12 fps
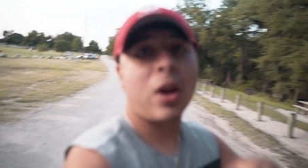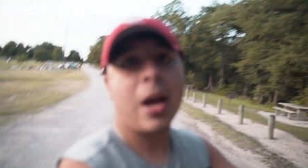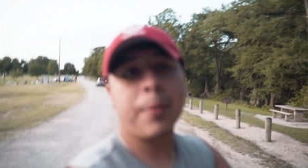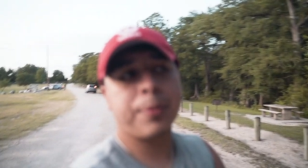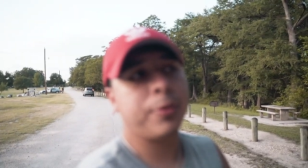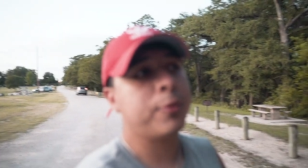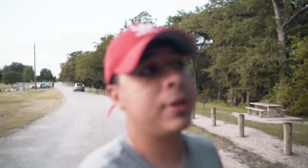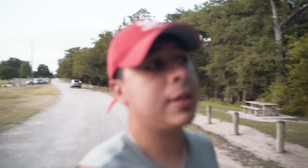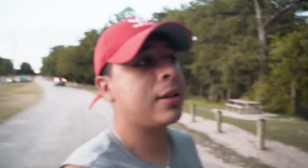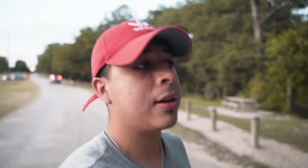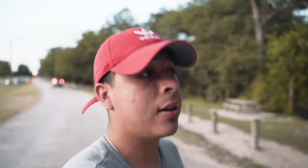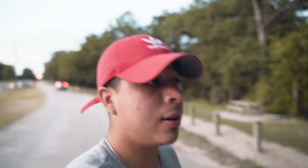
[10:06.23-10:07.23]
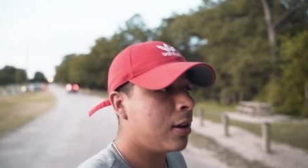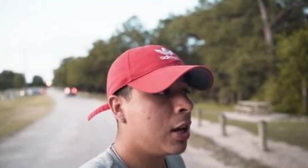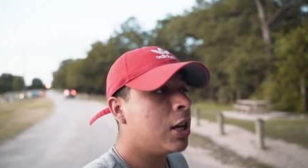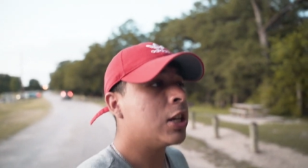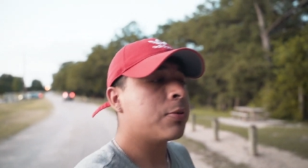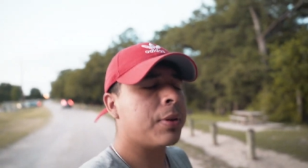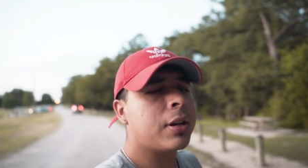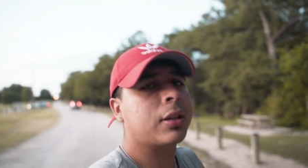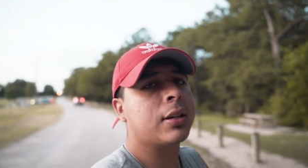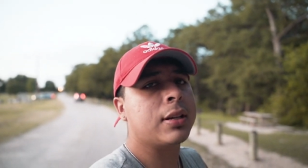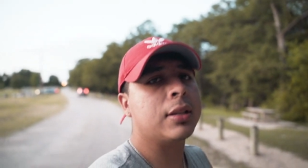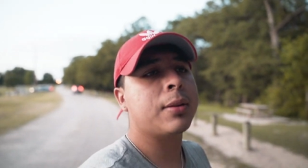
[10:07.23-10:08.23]
wrap. We spent a
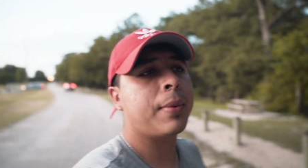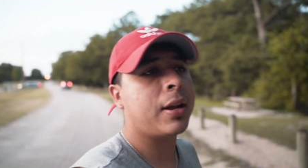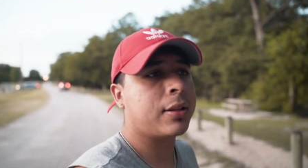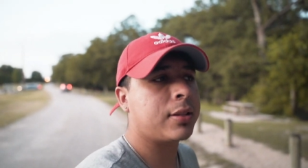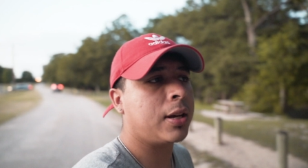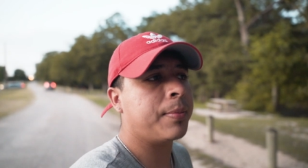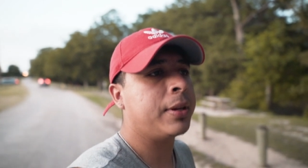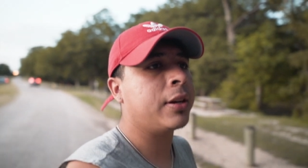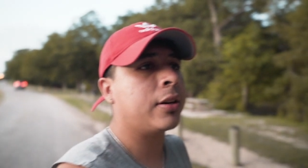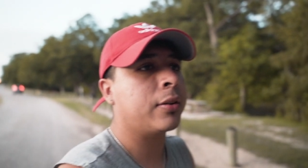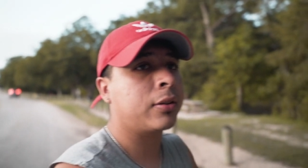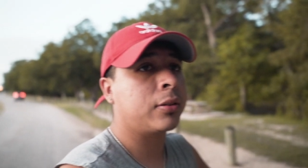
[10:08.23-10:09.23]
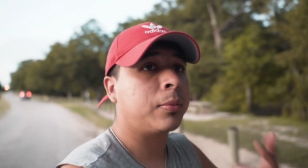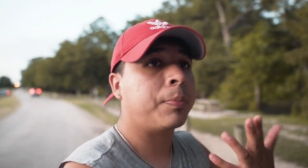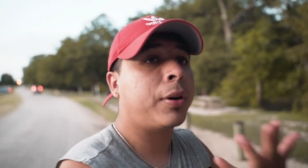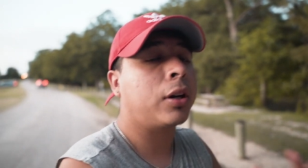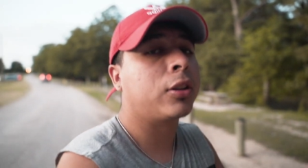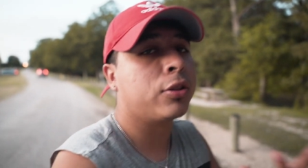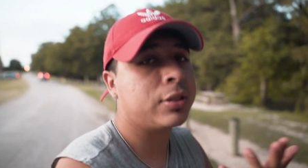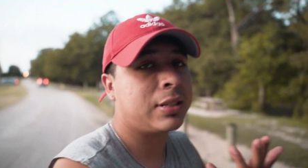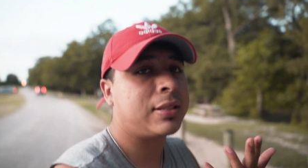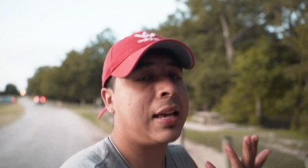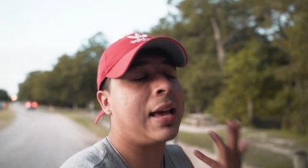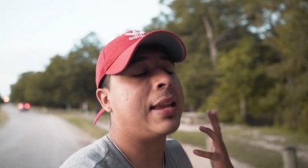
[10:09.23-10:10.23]
good amount of time here. Park
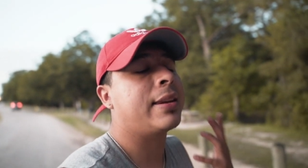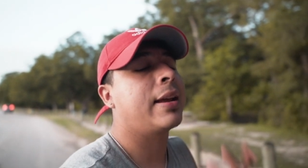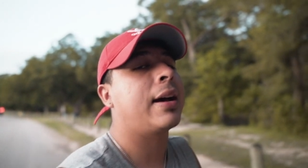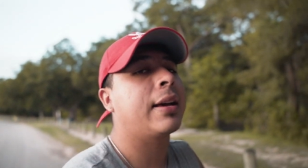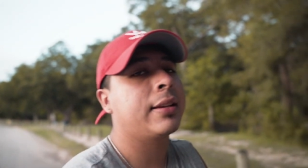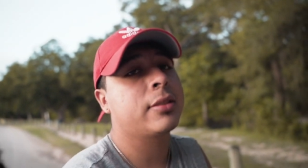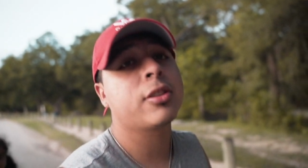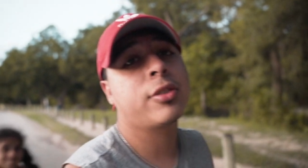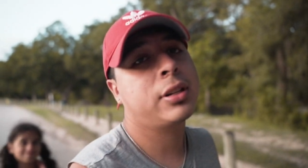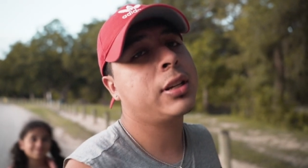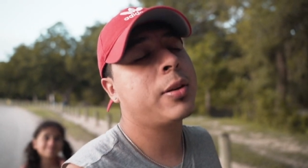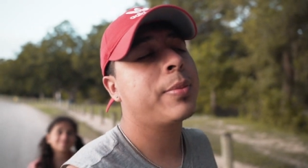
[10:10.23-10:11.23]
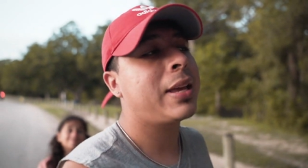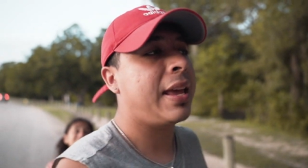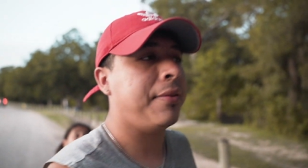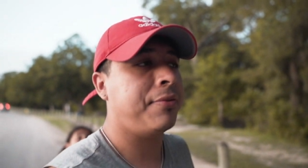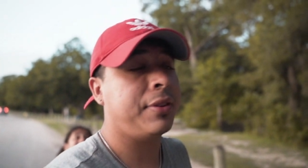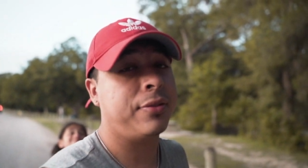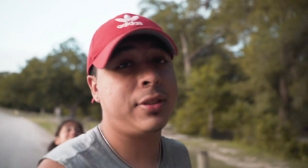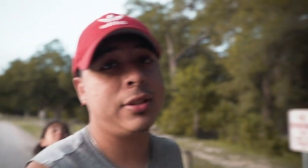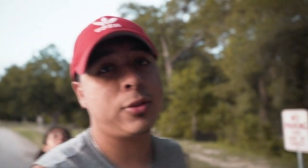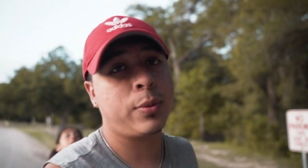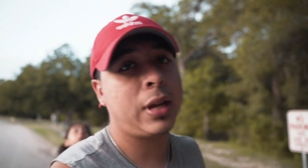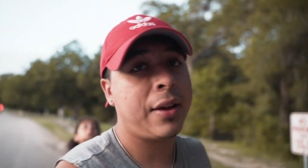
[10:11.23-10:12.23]
closes at 9. It's already gonna be 8.50,
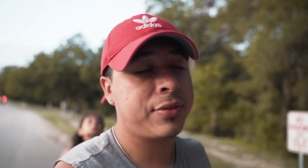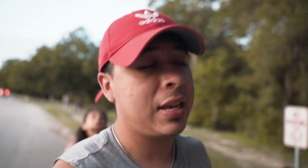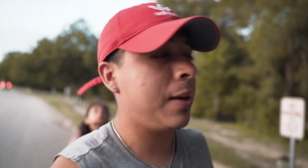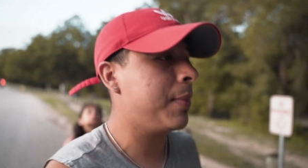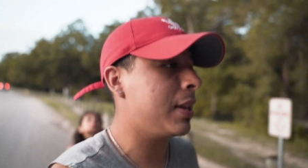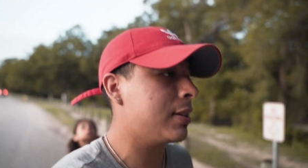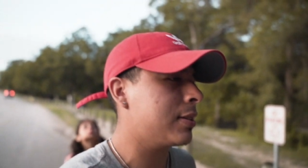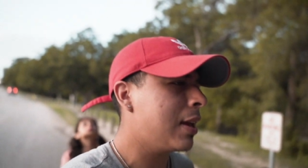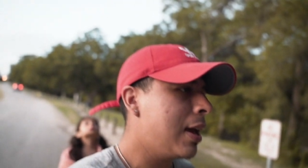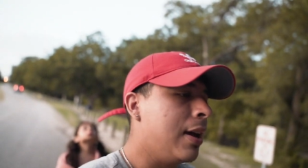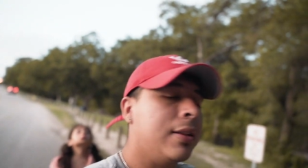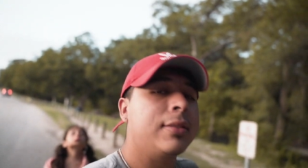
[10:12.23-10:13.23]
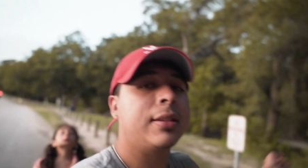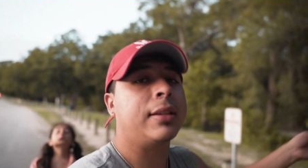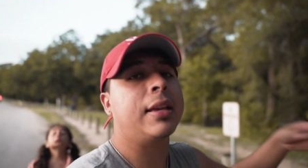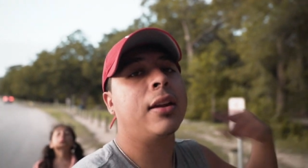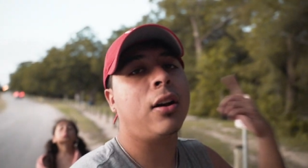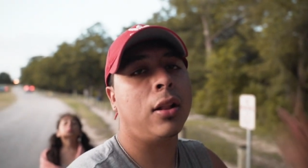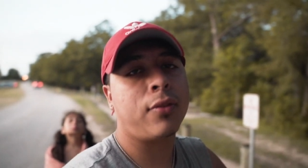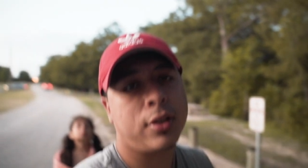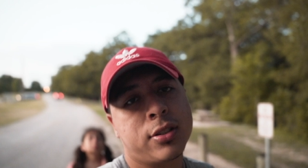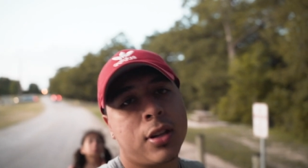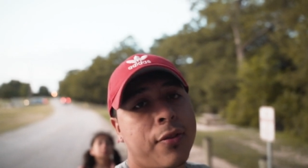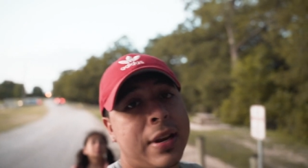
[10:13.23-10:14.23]
so we have 10 minutes to get all of our
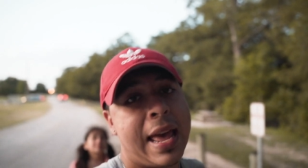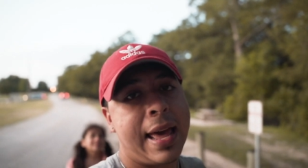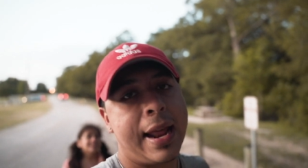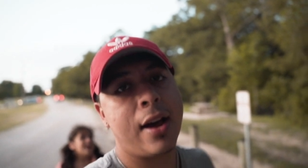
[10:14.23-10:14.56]
stuff and head